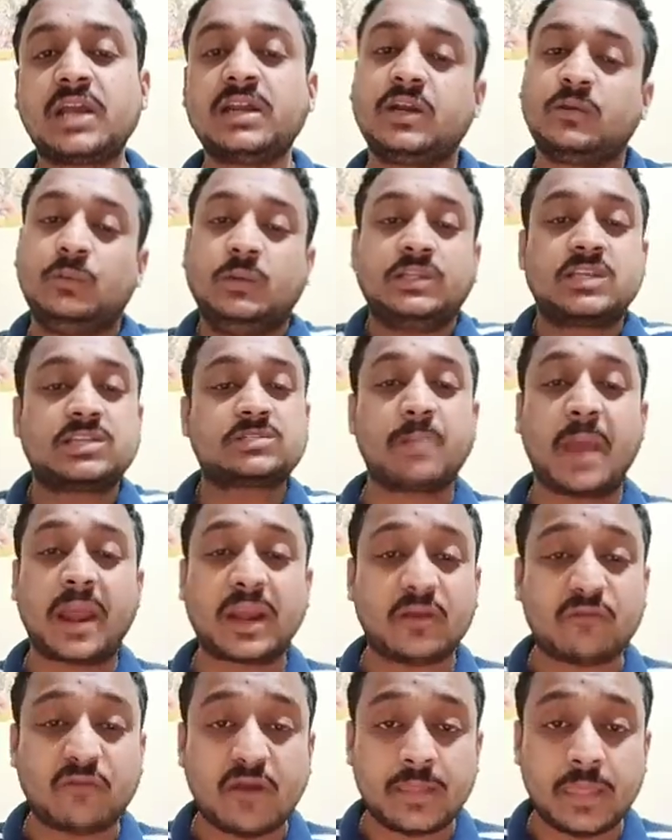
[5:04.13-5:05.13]
and it will just
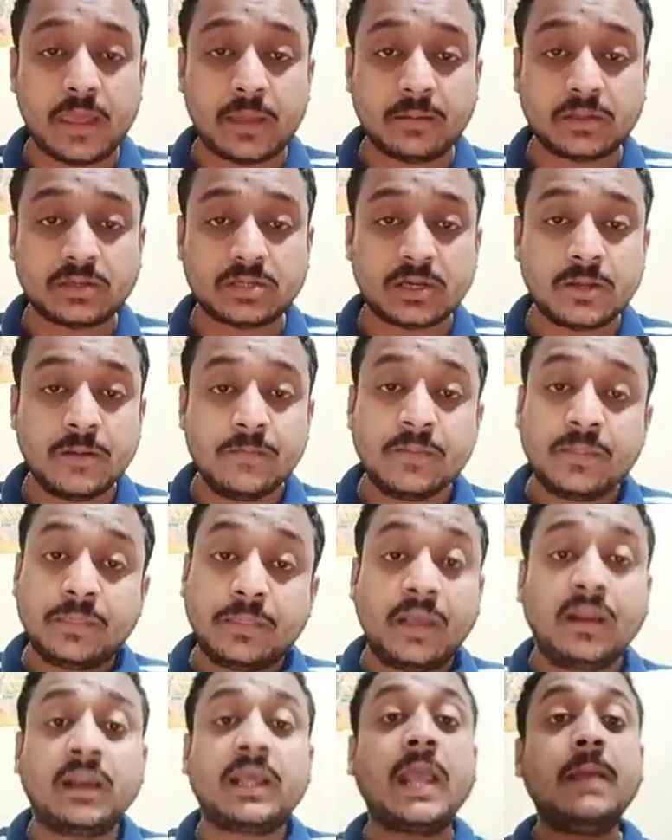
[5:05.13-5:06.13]
magnify the image.
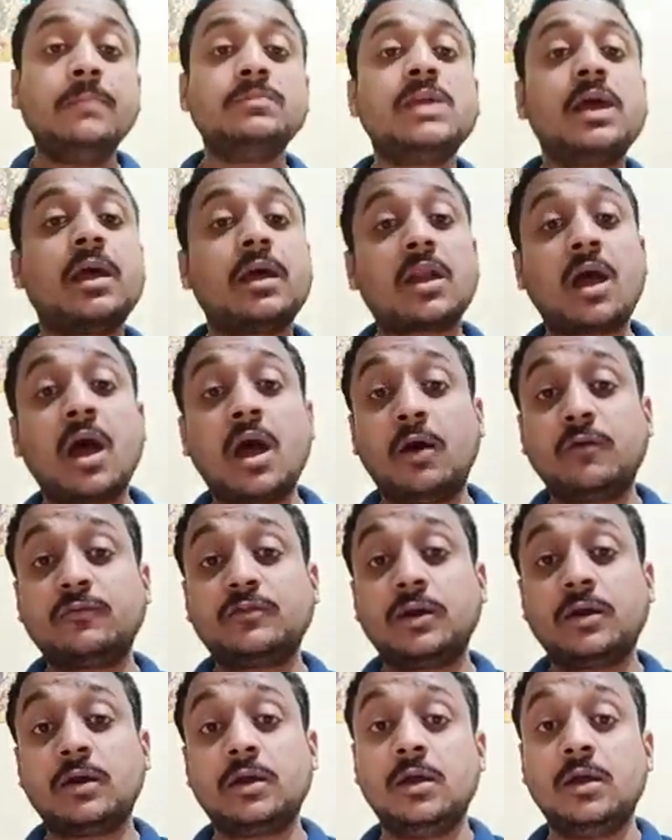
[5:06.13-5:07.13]
Then came the era
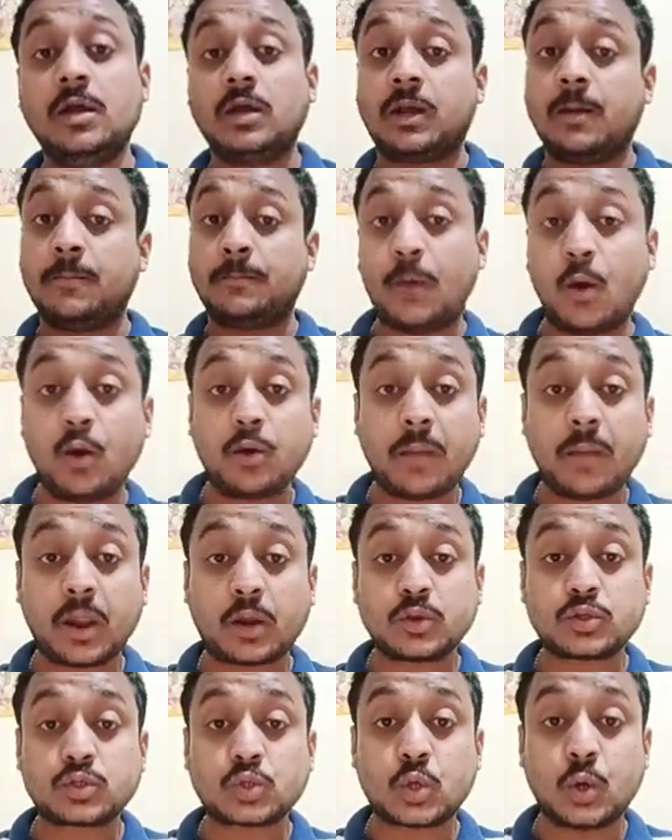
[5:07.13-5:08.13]
of the compound
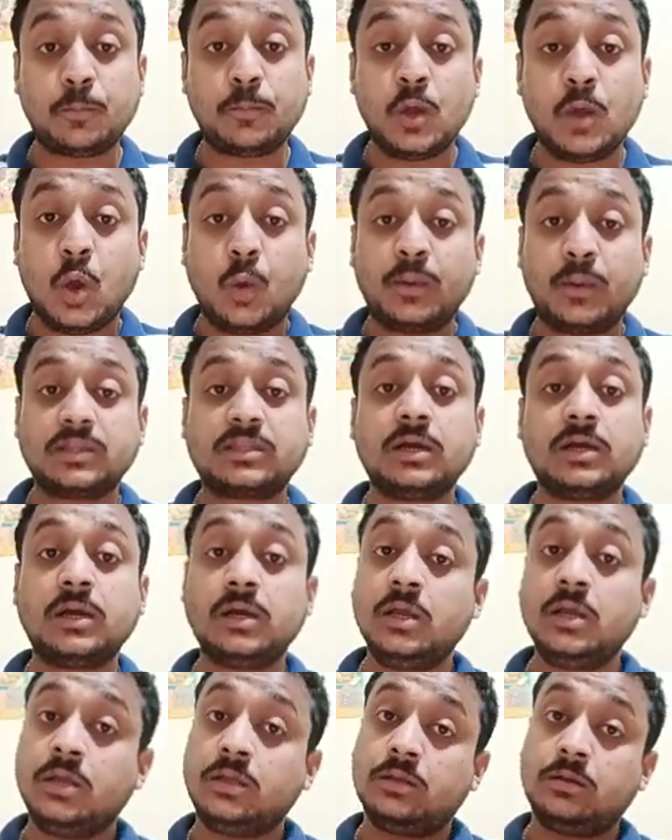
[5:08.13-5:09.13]
microscope where
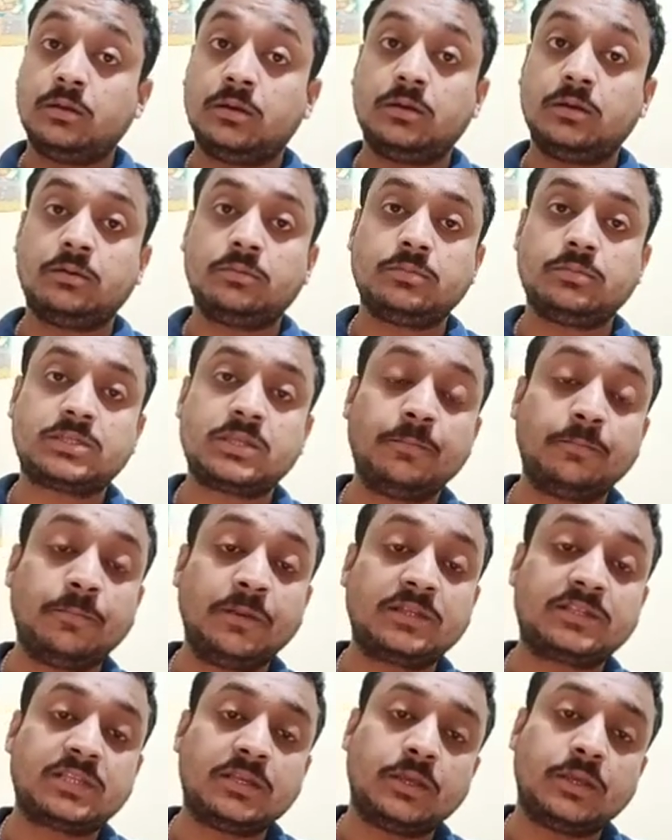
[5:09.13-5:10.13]
the
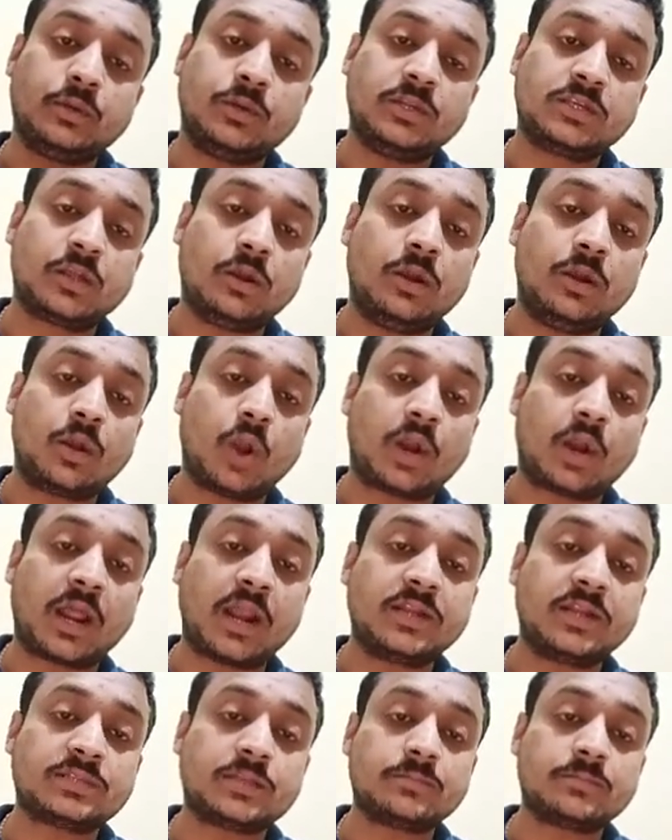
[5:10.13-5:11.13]
simple unicellular
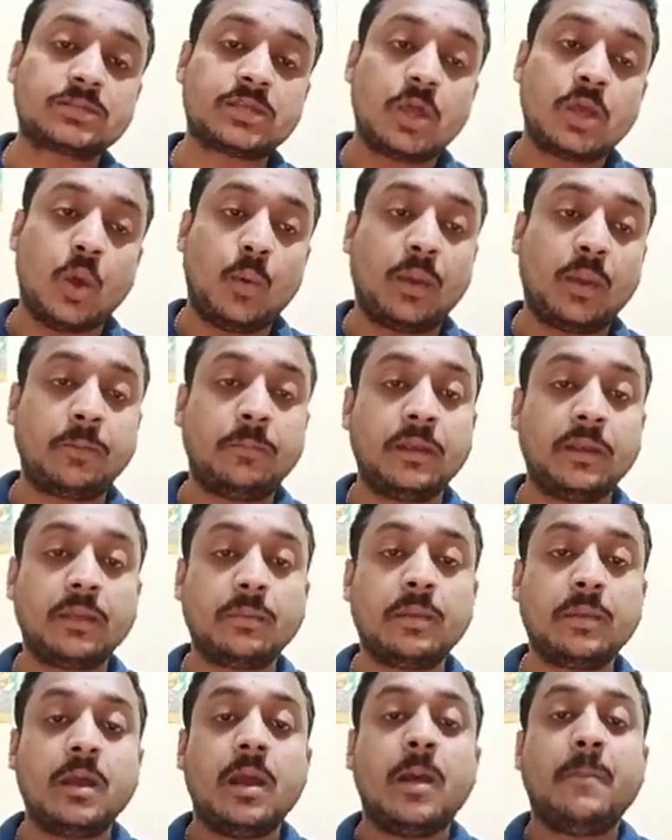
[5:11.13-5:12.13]
organisms were
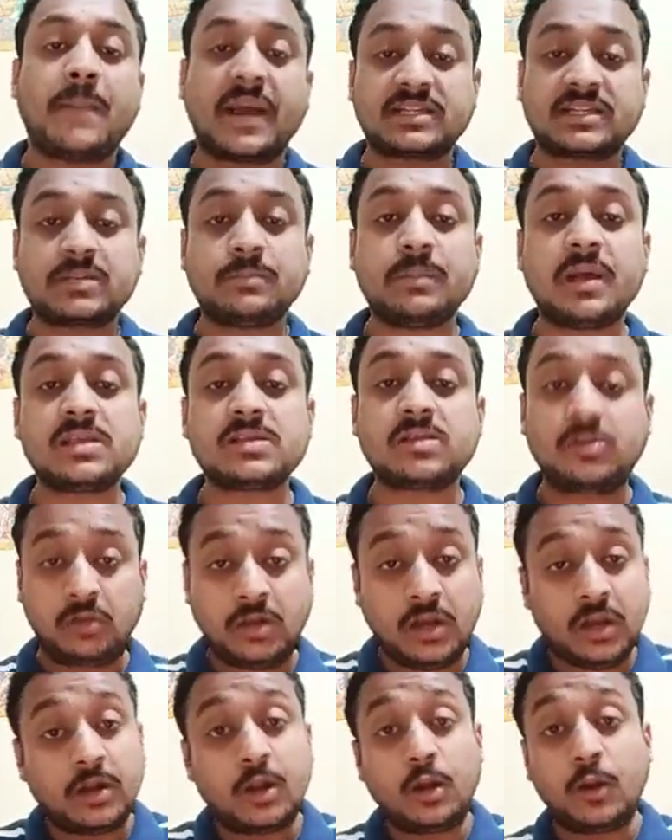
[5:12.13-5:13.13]
being maximized
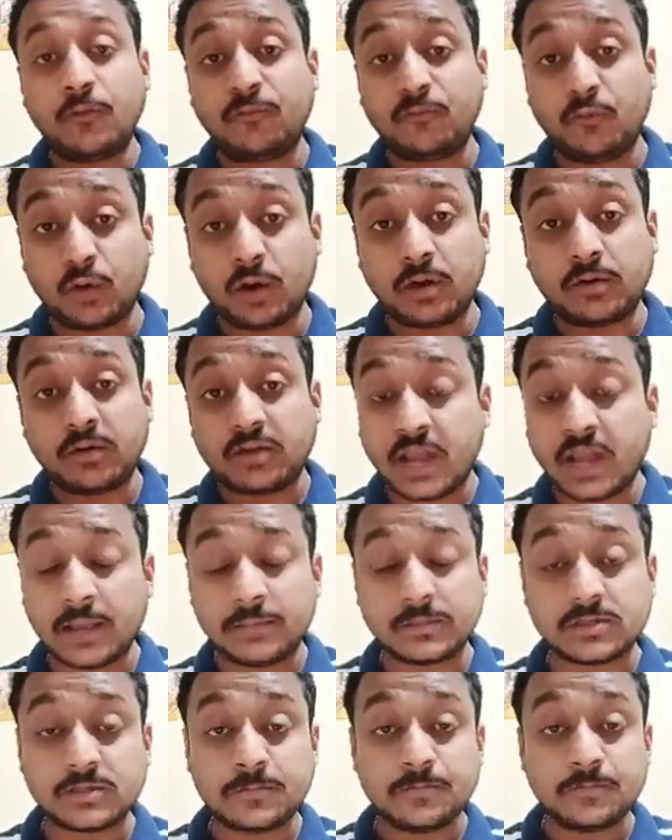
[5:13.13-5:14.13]
300 or 400
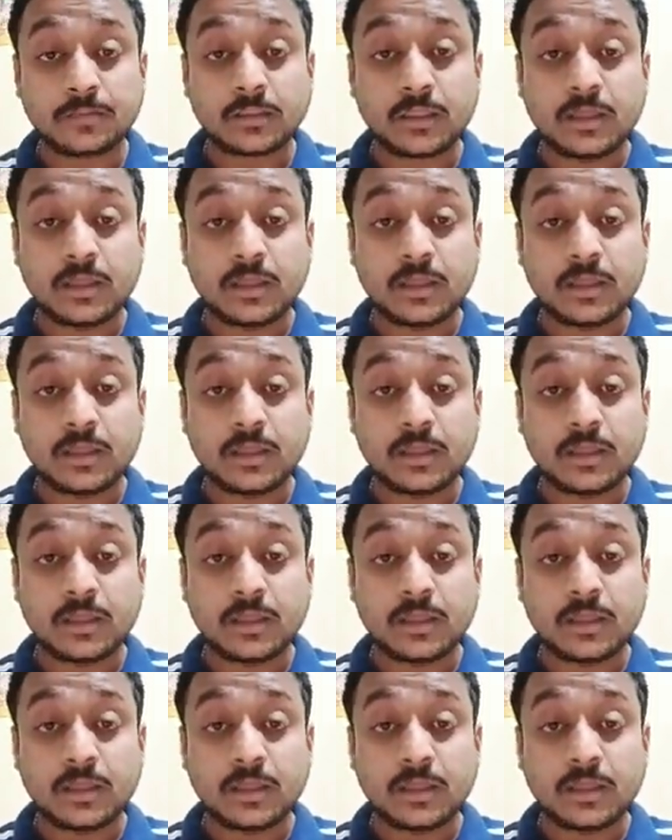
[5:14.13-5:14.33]
times.